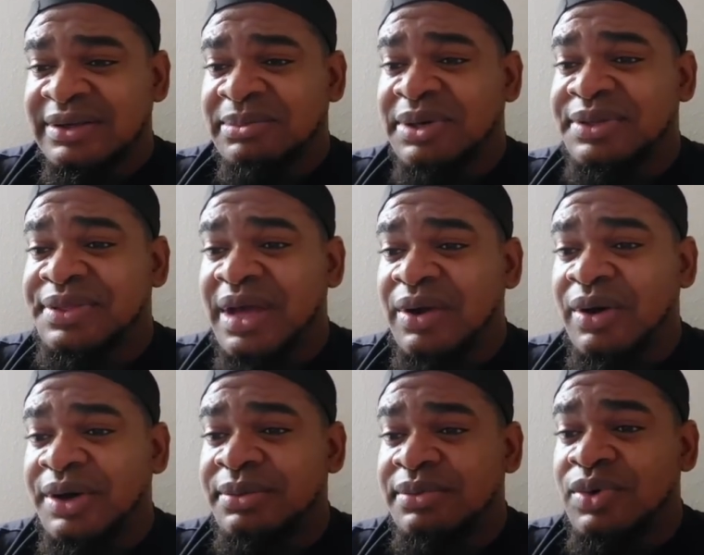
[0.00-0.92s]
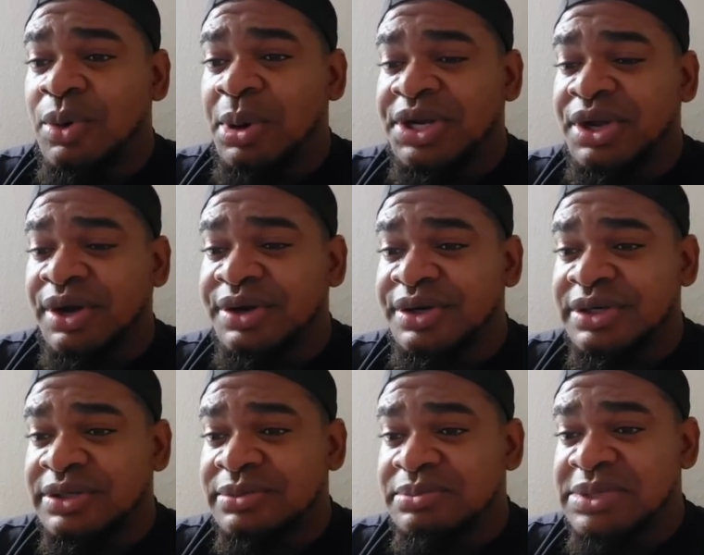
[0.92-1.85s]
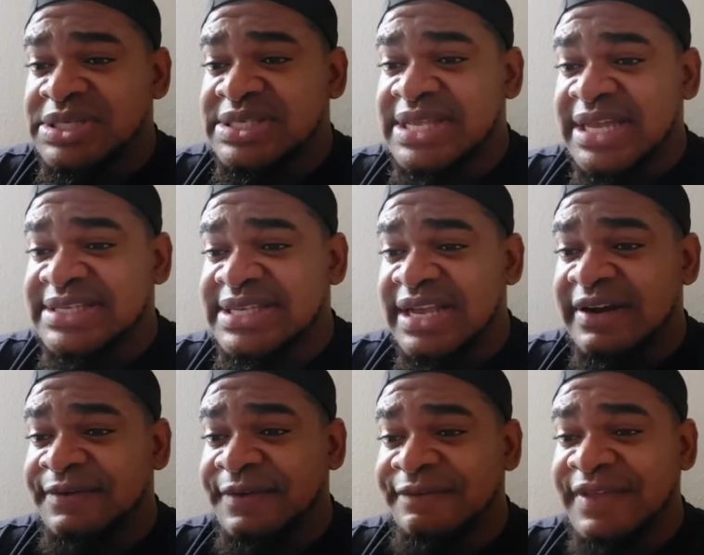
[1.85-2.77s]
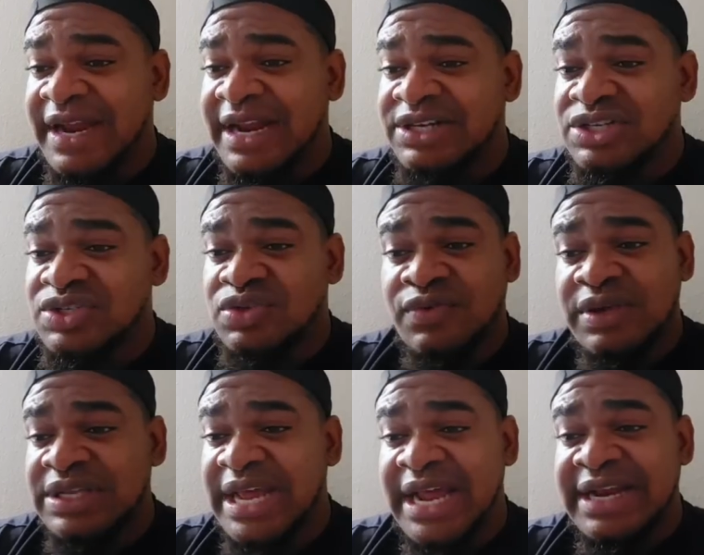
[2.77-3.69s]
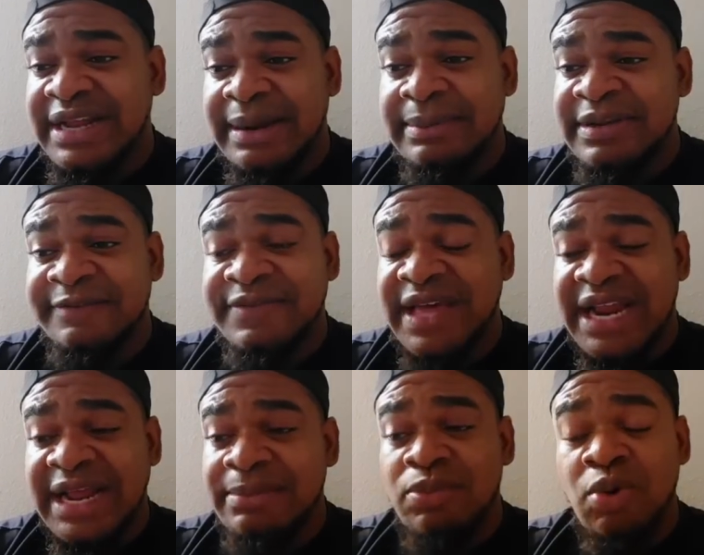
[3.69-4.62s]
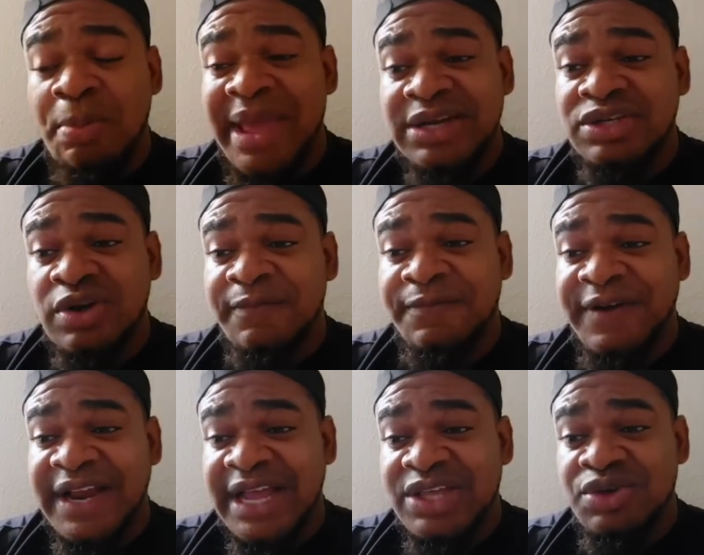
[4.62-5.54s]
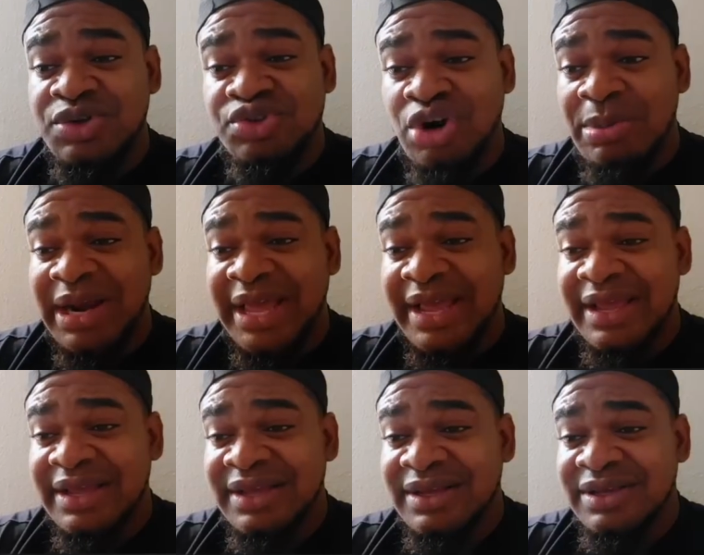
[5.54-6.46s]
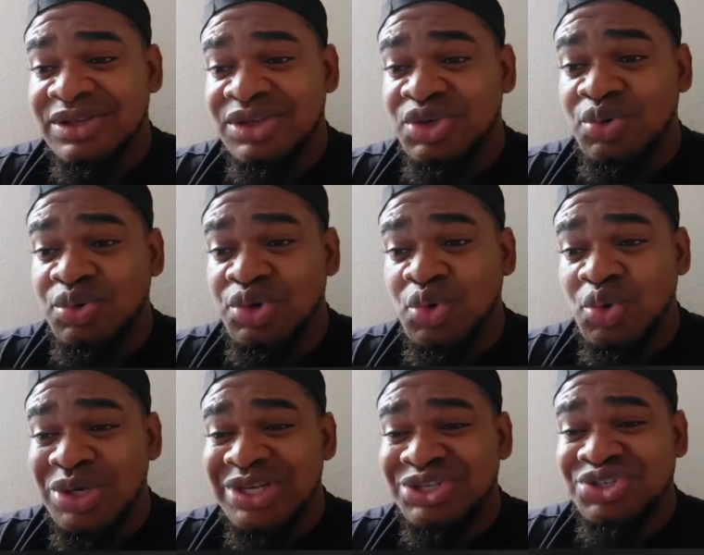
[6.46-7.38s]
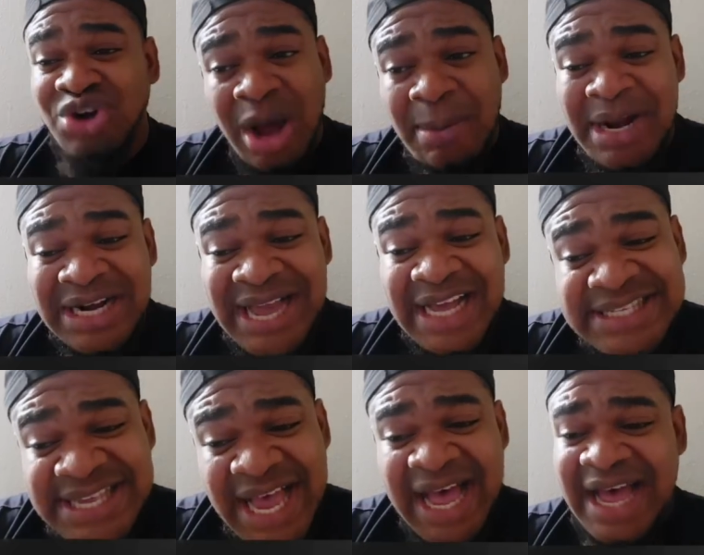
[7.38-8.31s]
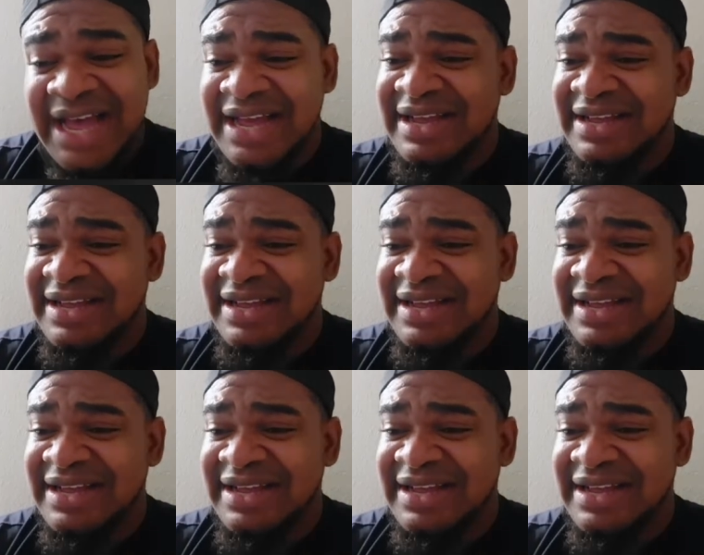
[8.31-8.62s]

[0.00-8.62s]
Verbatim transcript: But thank God nobody got hurt. Mr. Self, if that had just it had that if that had momentum, father, you in trouble, eh? You you in trouble, Gaza?